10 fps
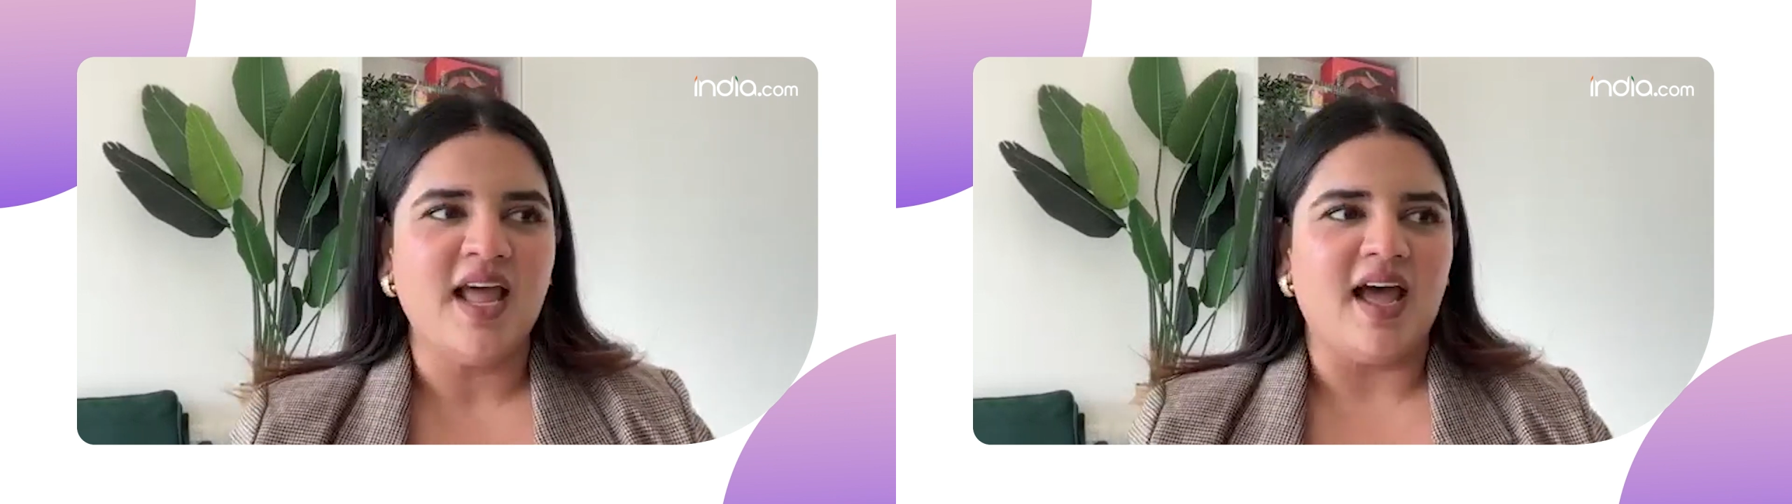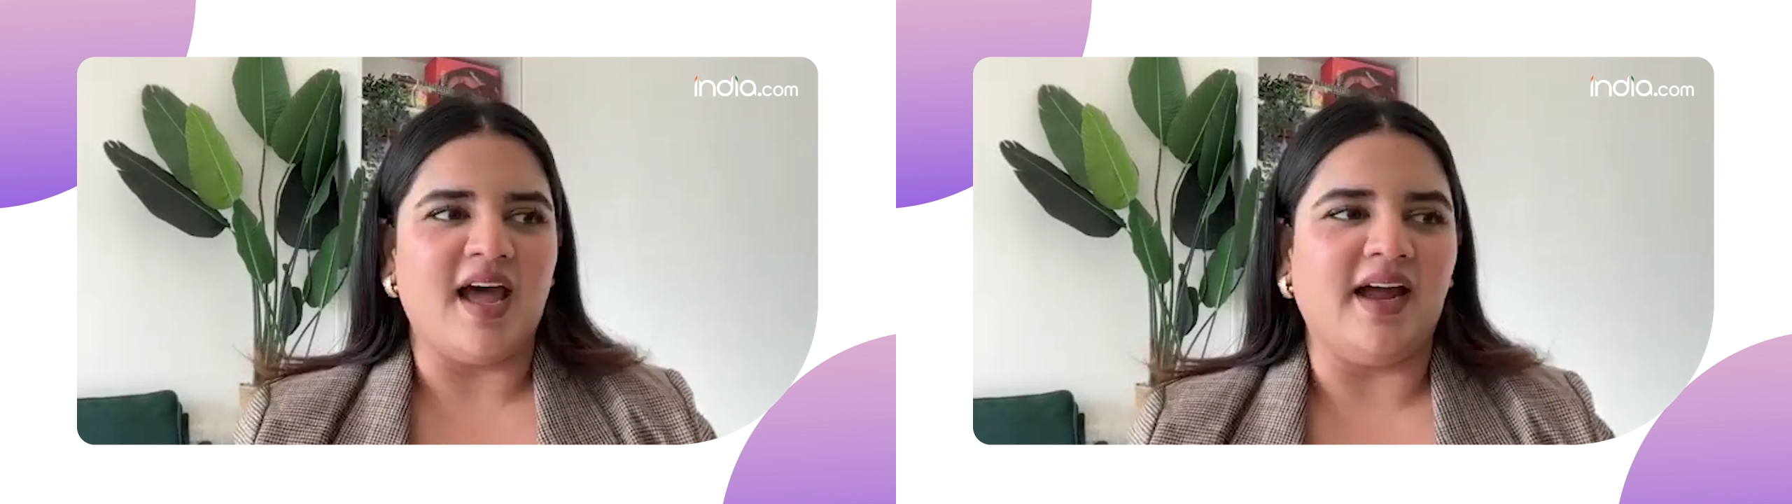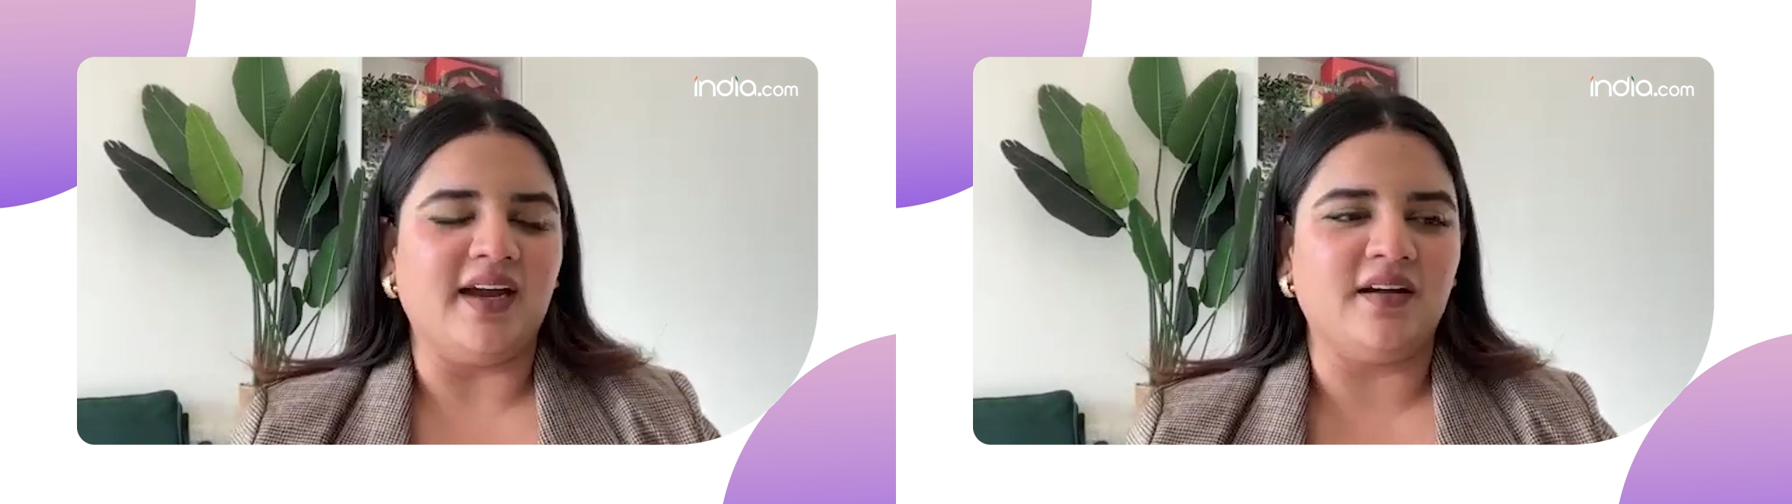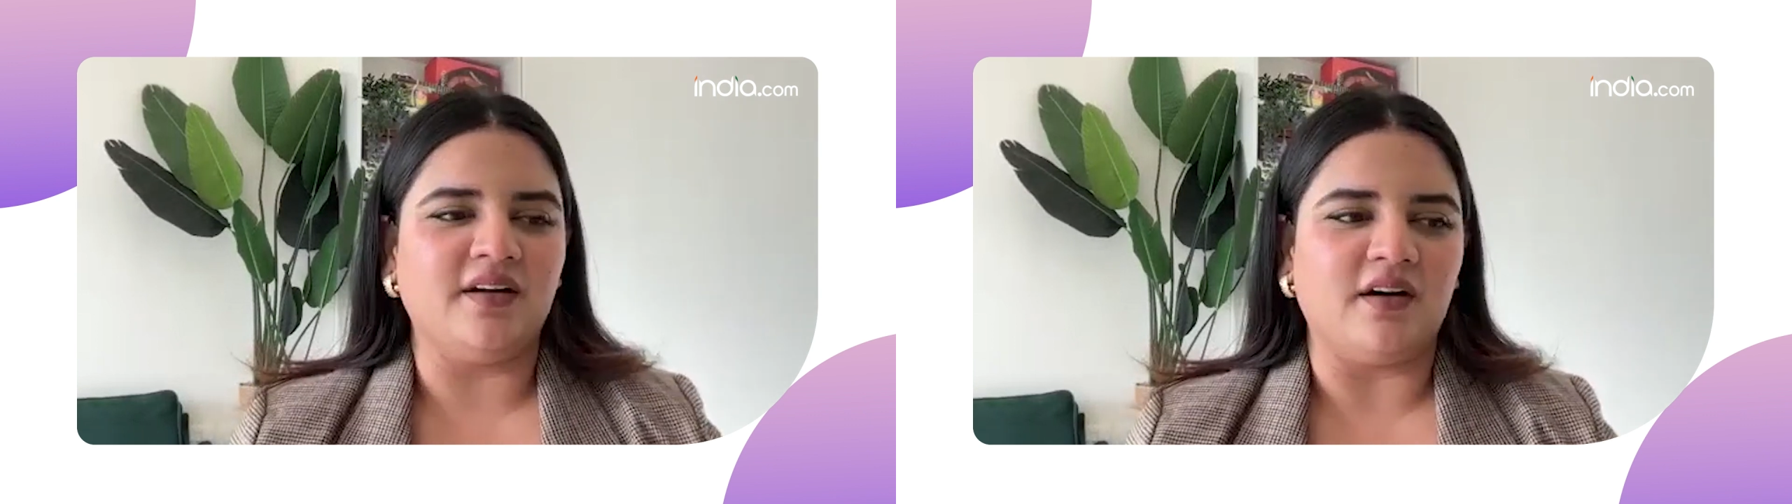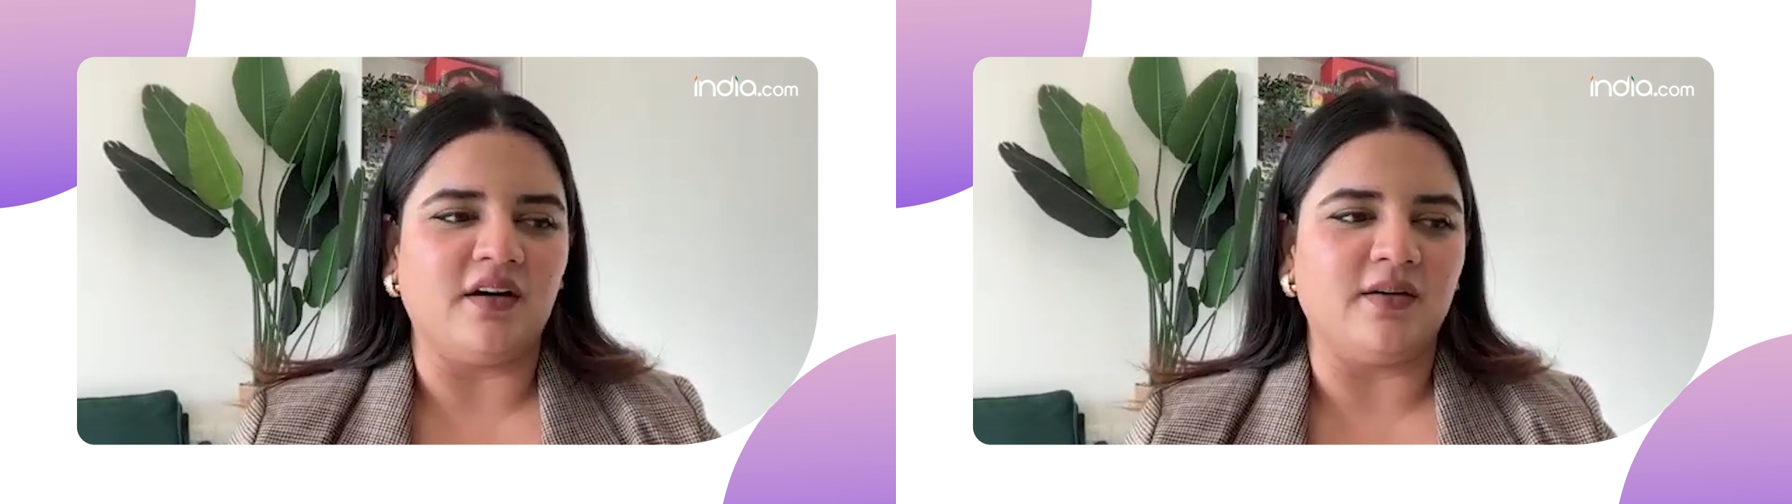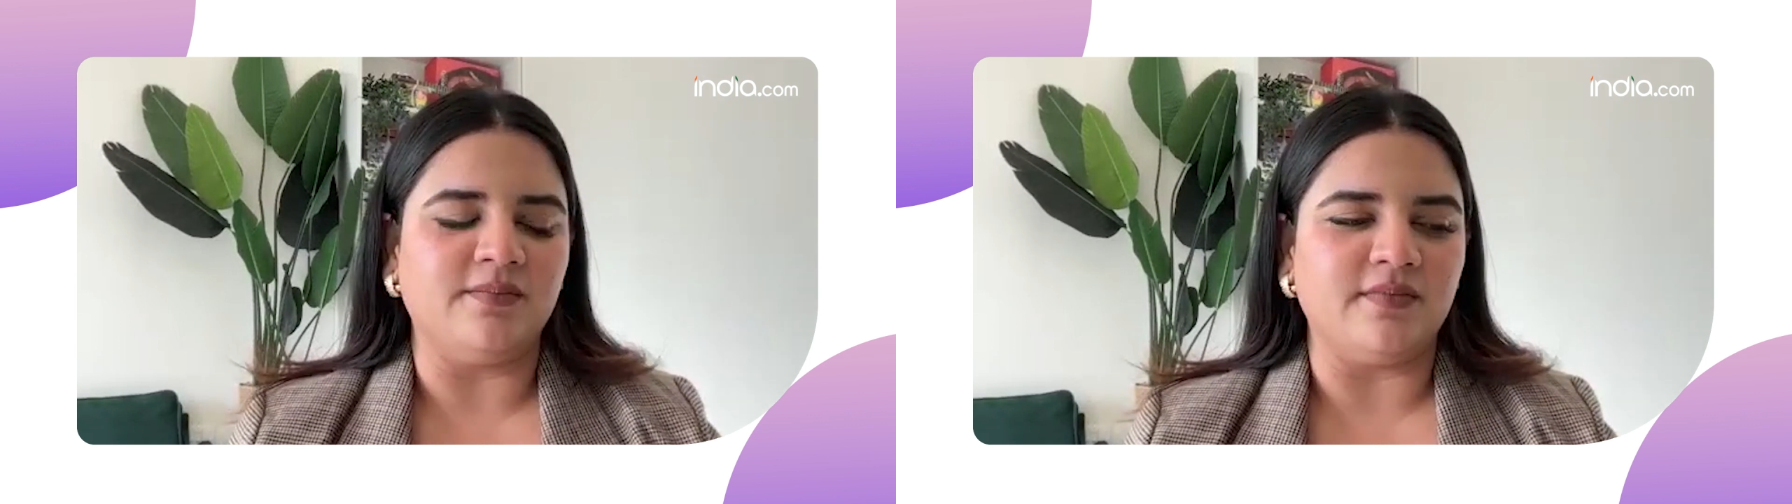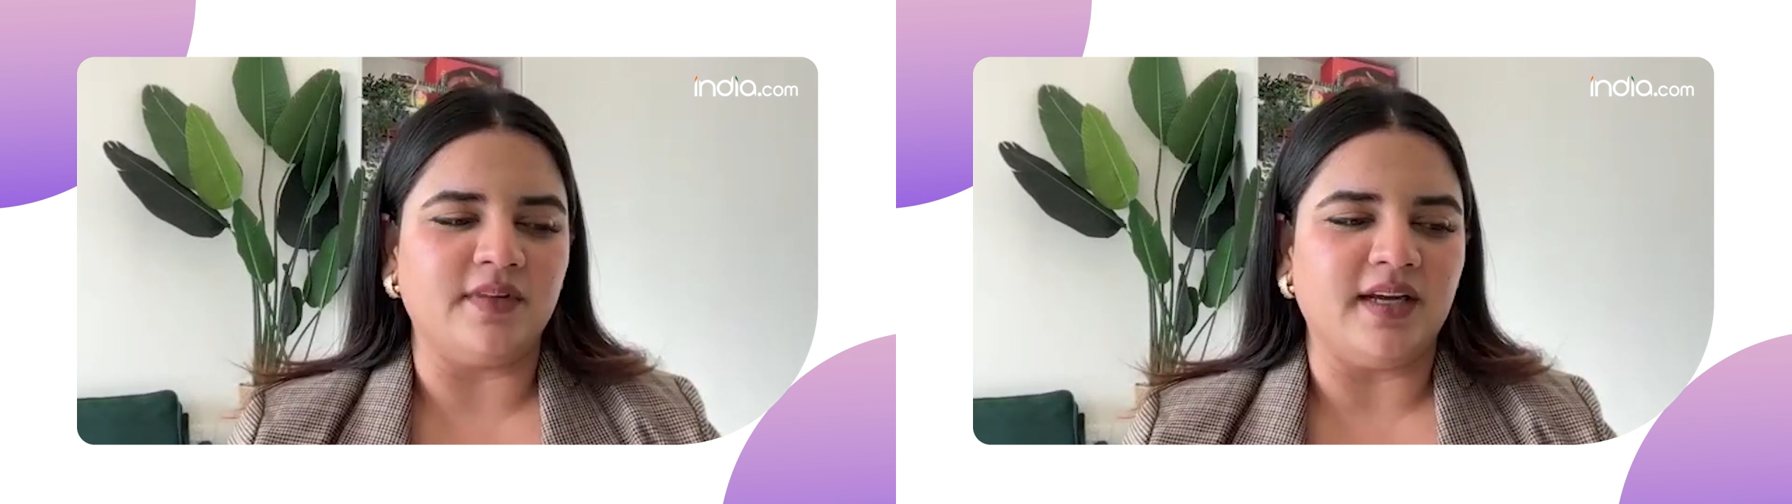And it